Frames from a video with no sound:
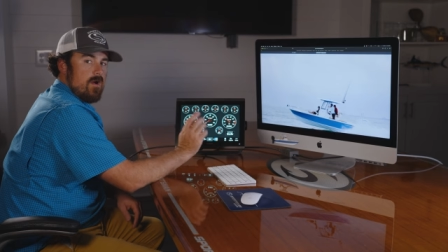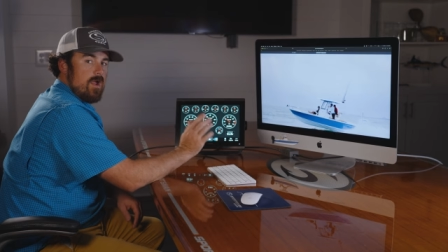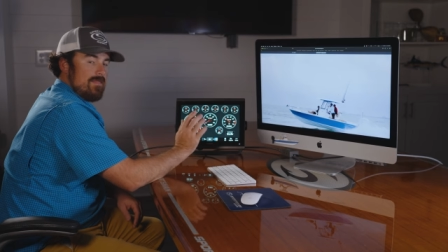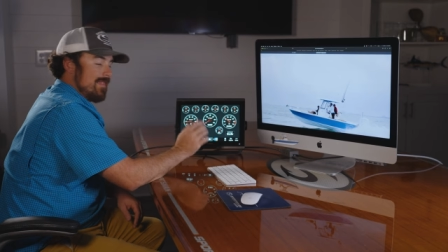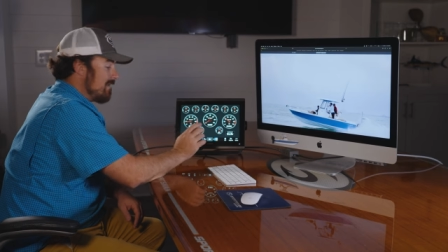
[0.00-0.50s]
All
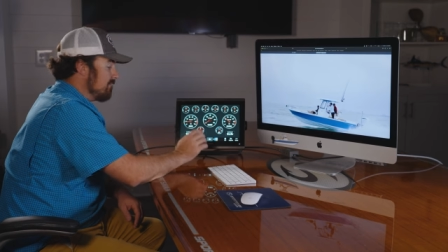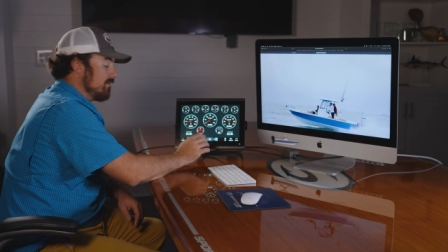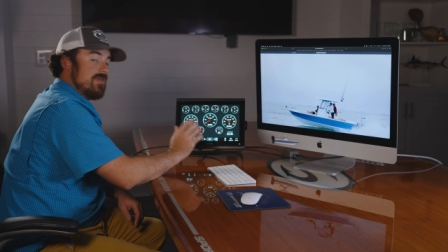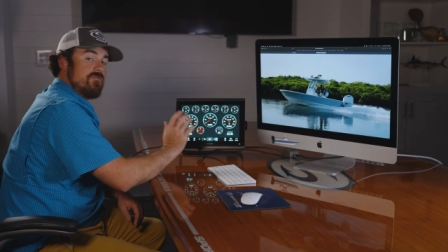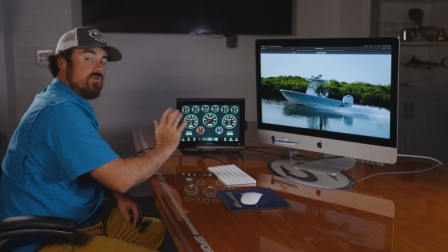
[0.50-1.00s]
right and
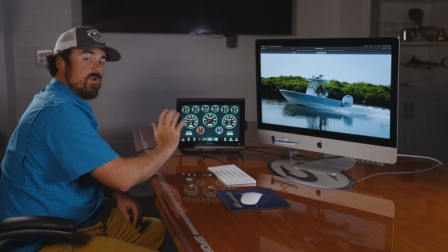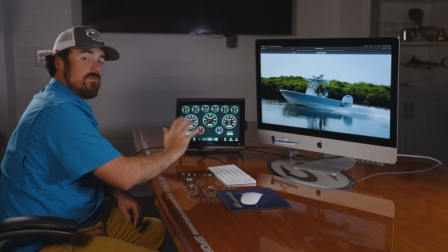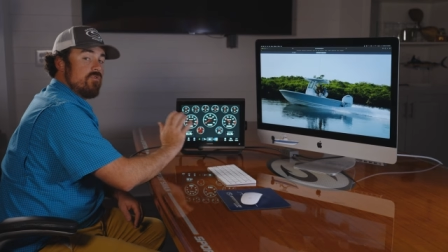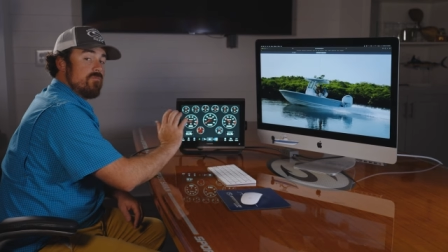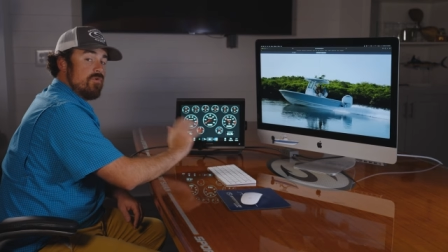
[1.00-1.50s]
lastly if you want
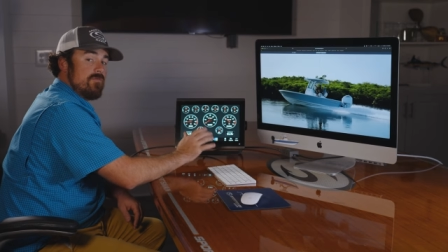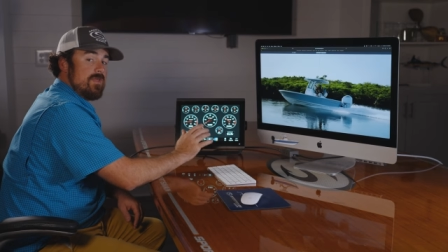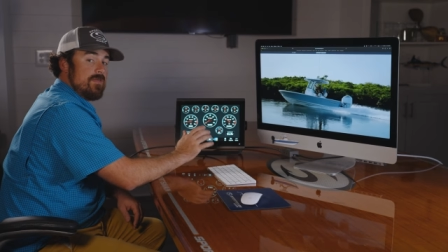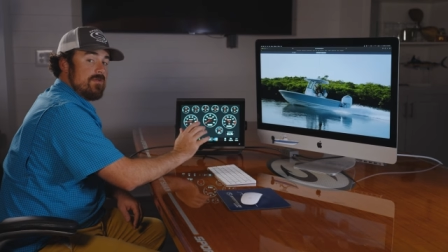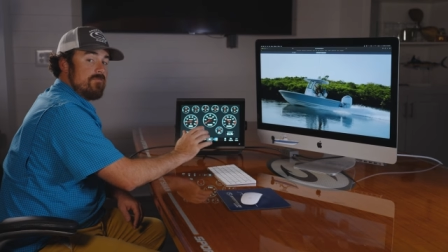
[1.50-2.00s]
to remove
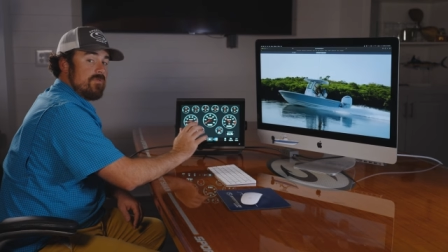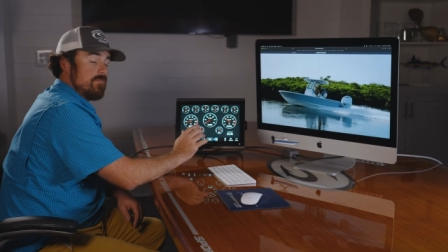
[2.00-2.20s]
anything from